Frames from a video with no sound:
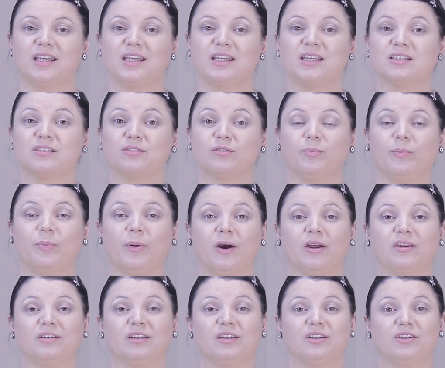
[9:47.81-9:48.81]
is to
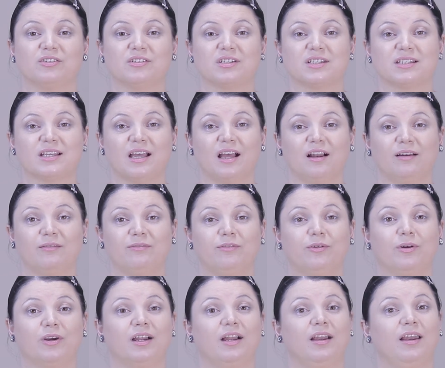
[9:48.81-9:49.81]
pardon yourself
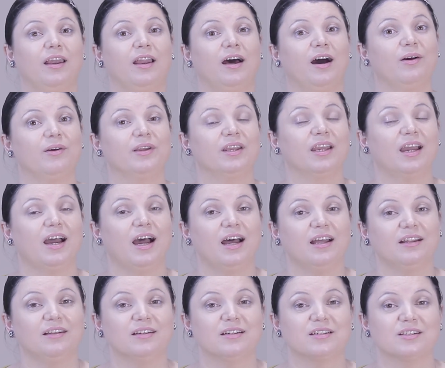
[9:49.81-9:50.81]
for allowing
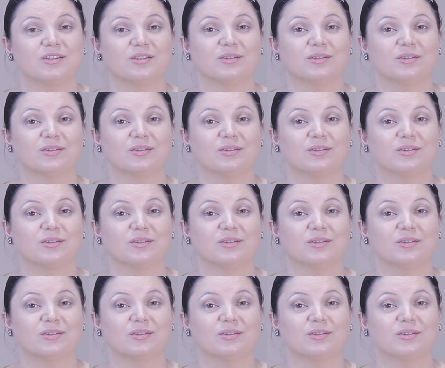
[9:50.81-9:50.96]
others